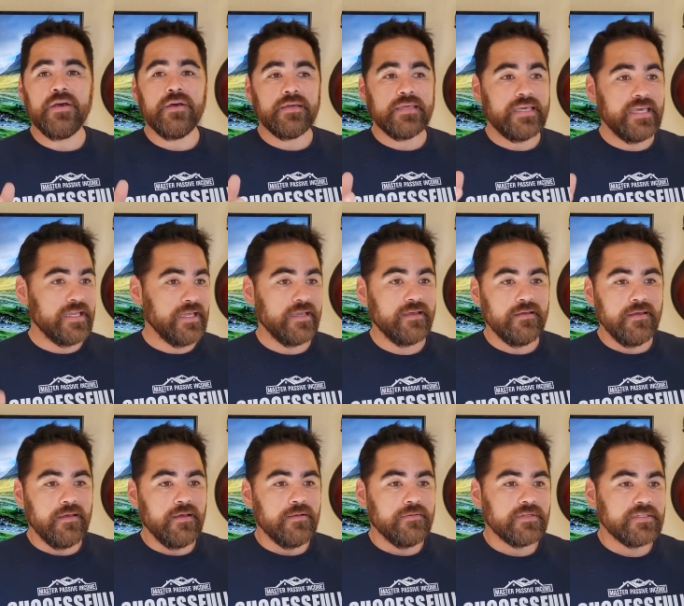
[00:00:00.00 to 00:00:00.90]
getting
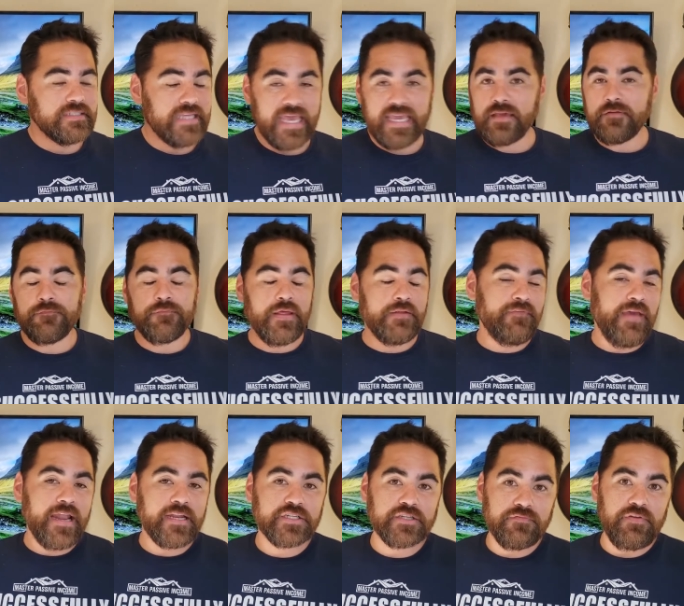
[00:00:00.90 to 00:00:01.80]
taken
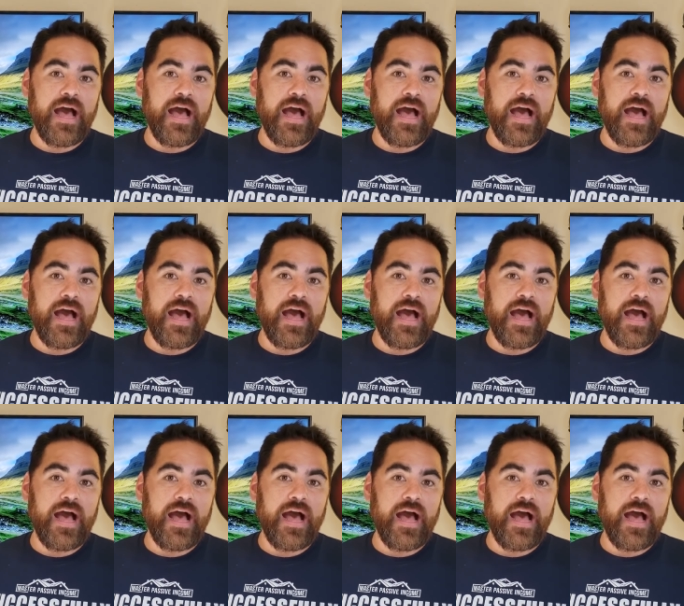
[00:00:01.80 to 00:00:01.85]
advantage of.